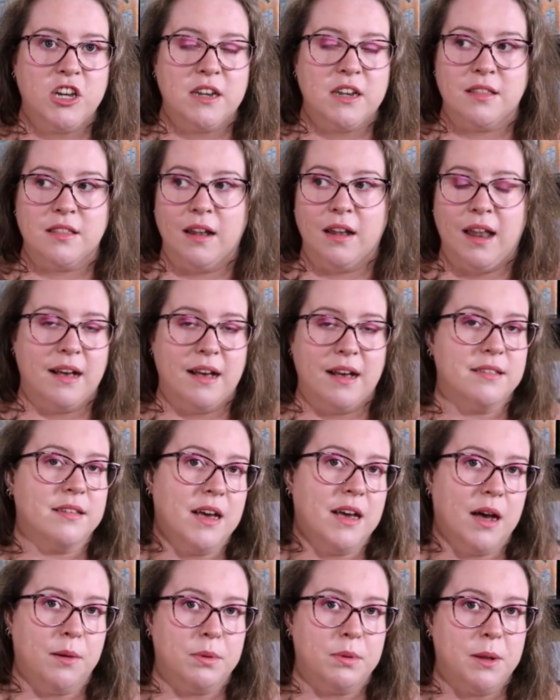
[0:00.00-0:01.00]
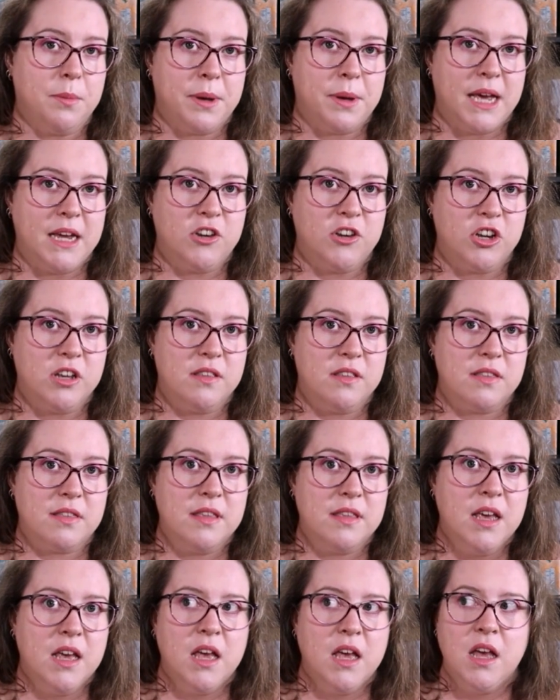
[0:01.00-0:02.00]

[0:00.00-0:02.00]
until the last couple of pages.